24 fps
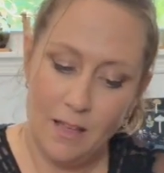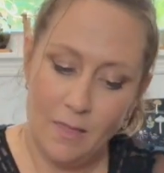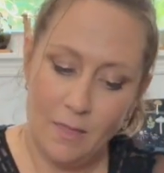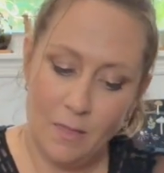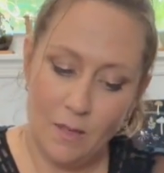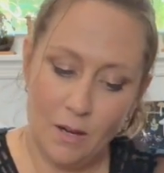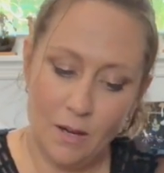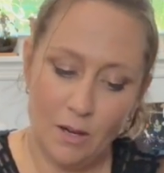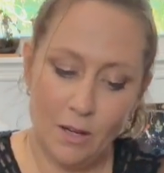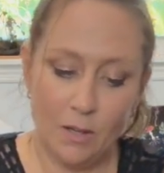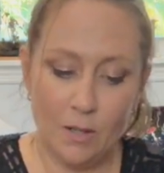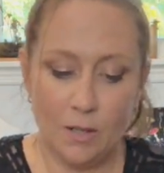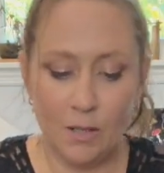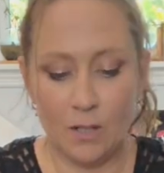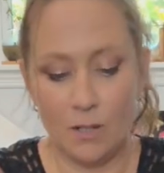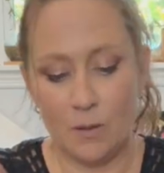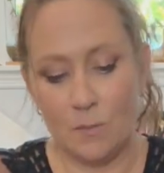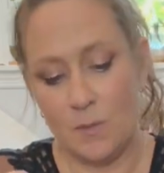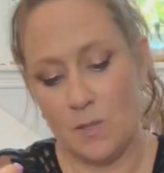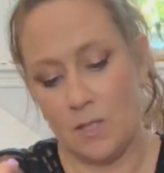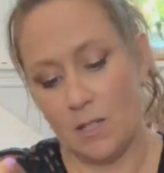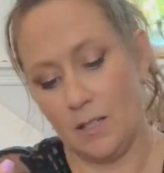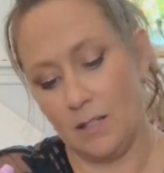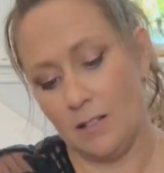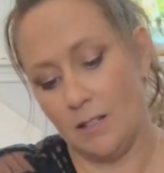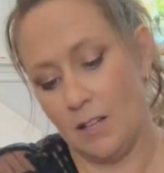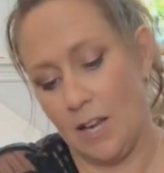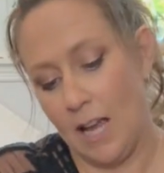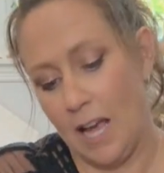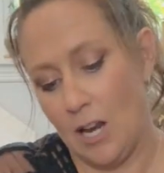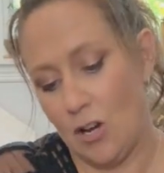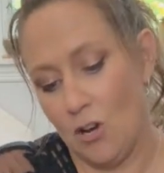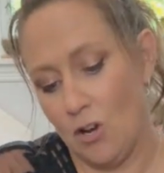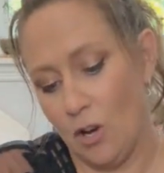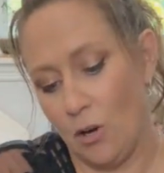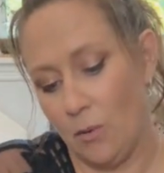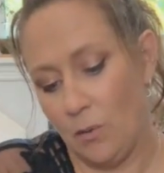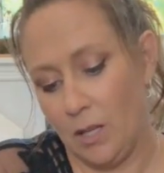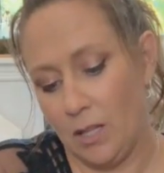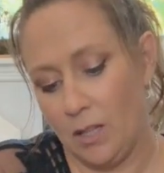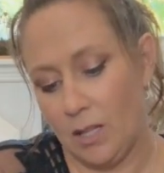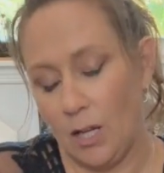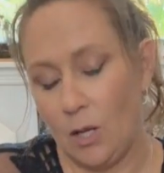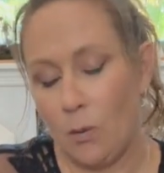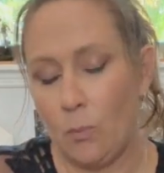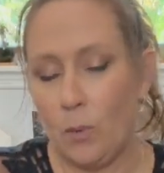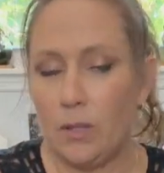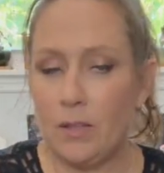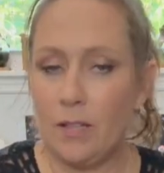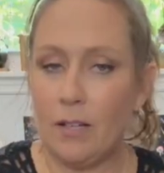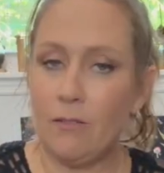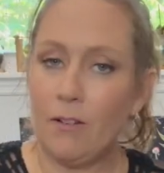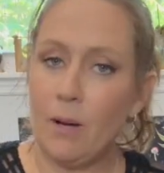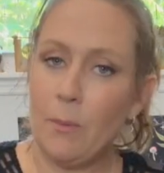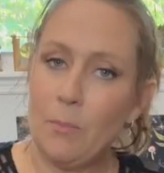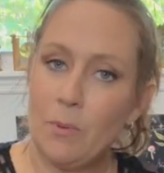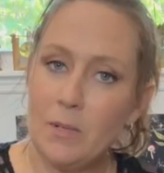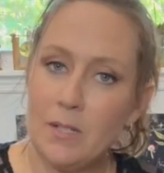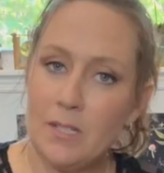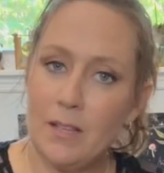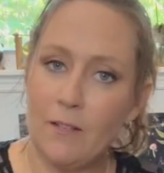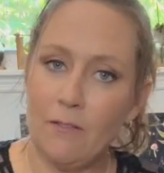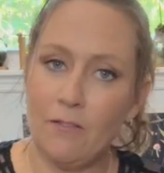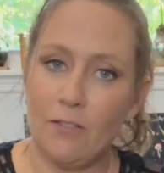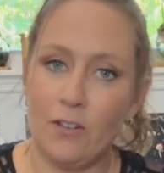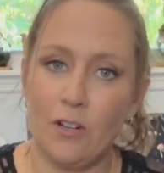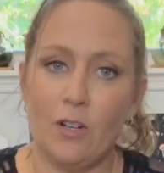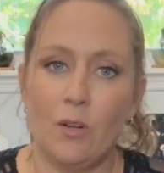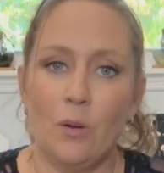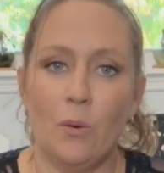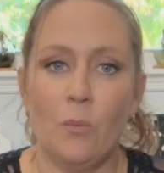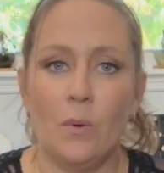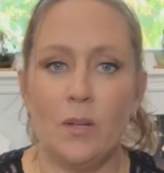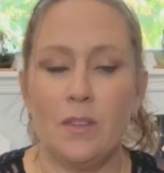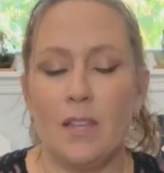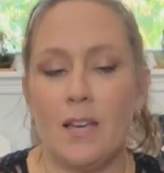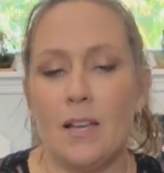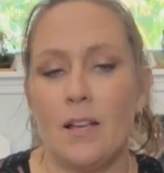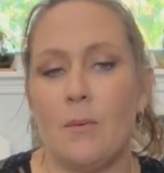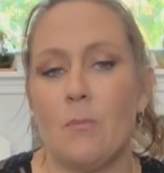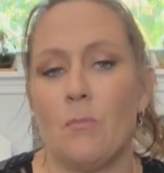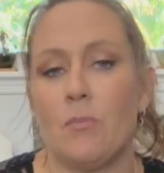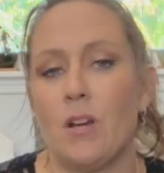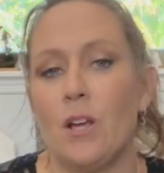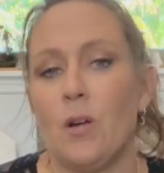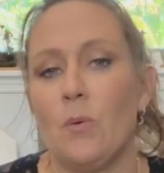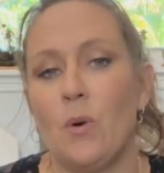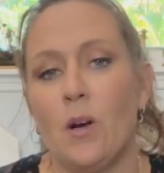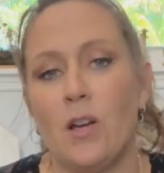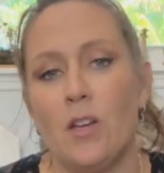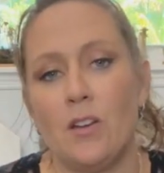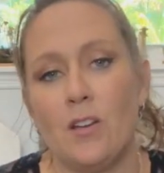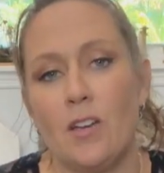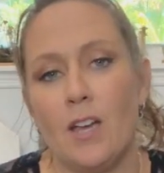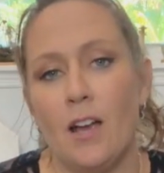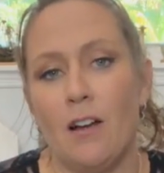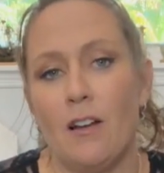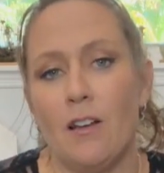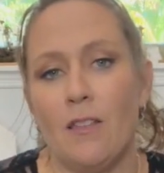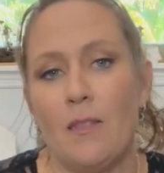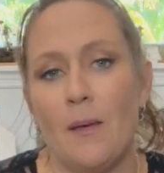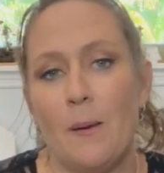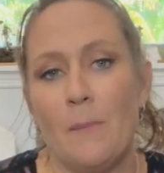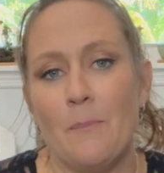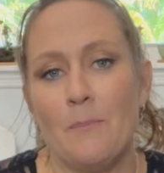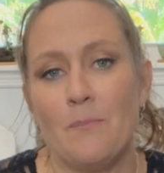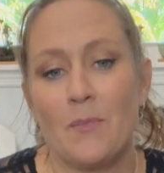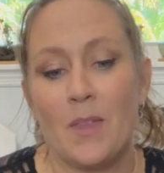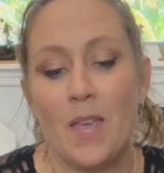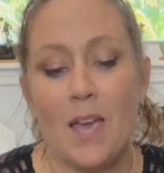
the herbs and knowing like what they represent for you and what they can bring while you carry them.